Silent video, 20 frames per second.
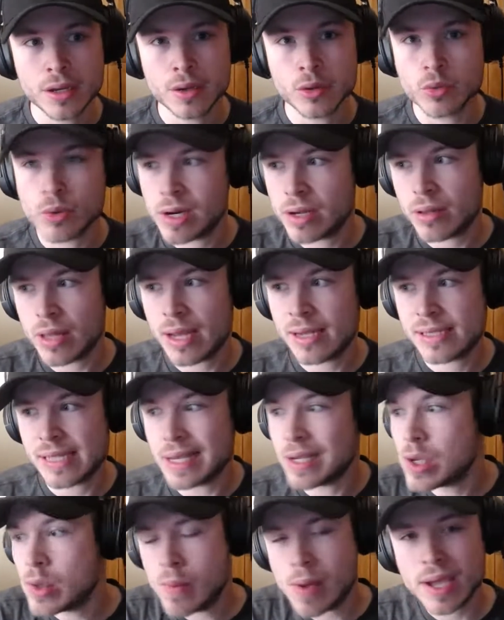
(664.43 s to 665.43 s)
Realize
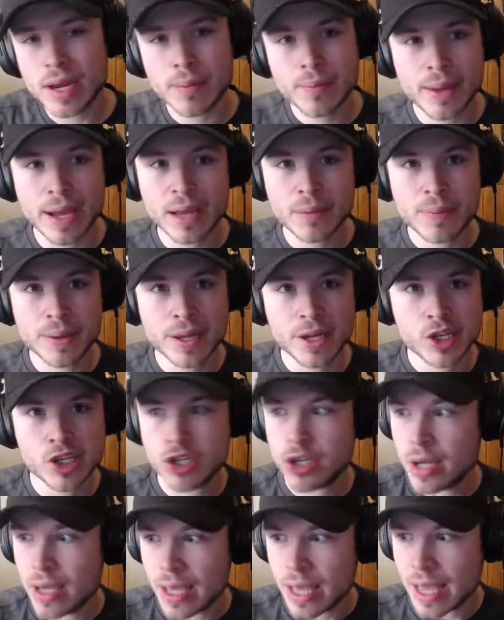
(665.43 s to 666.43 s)
that you made a bad
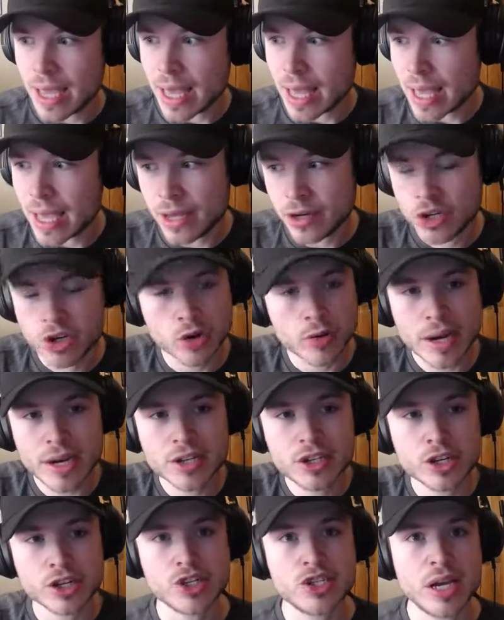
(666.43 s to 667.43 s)
pitch and
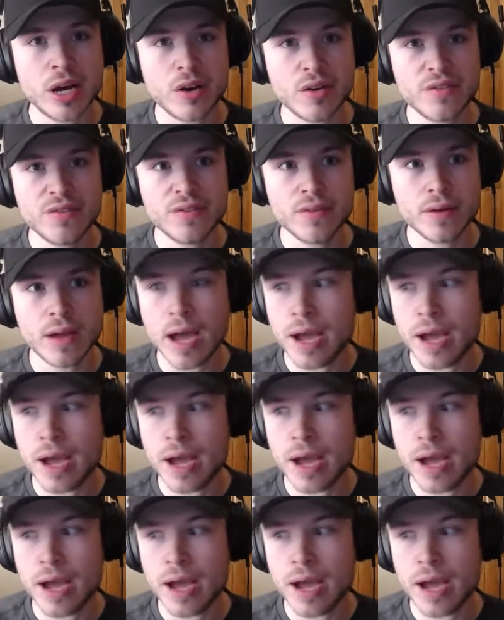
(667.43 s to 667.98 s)
correct yourself.